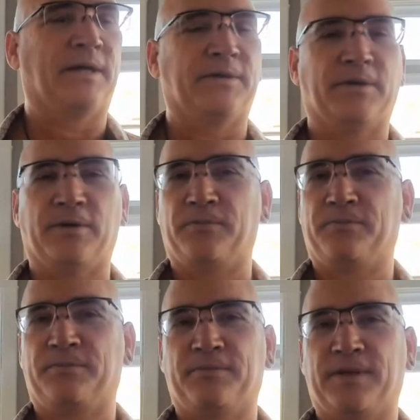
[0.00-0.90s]
don't know
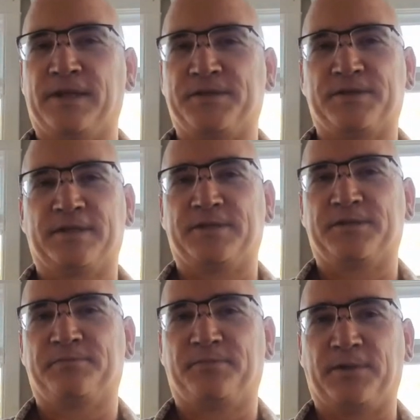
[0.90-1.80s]
it's it's
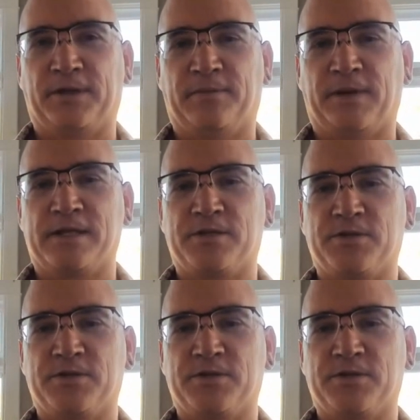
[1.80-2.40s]
been an amazing